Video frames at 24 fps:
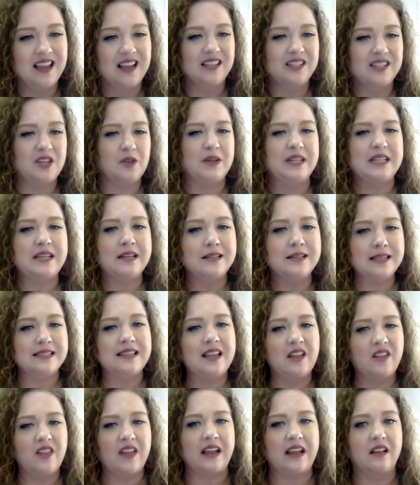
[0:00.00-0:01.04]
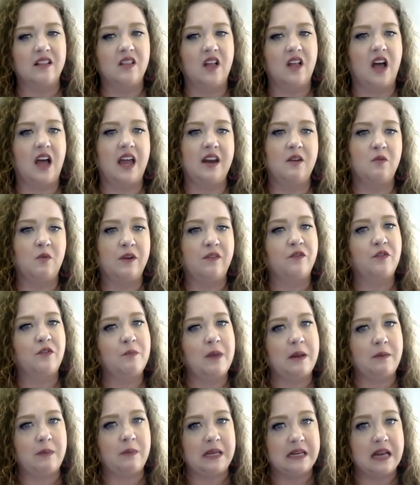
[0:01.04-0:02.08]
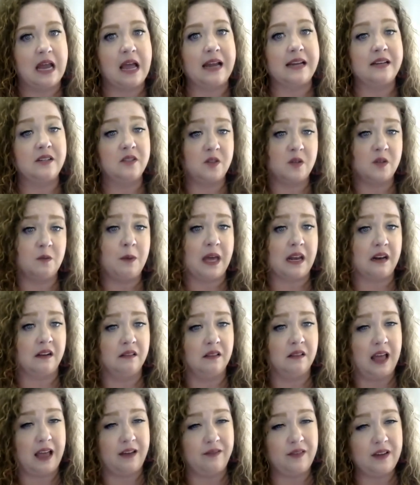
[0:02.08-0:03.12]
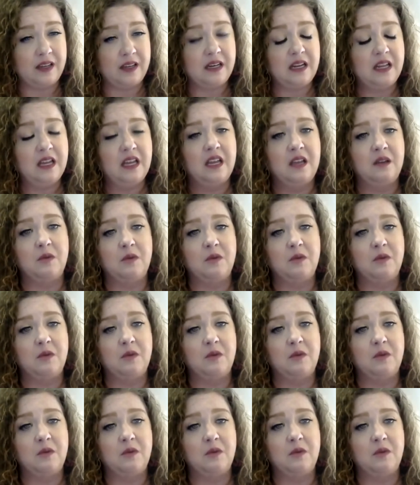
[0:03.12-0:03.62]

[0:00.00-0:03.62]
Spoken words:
So it doesn't sound like a lot. It went from maybe 9 to about 11.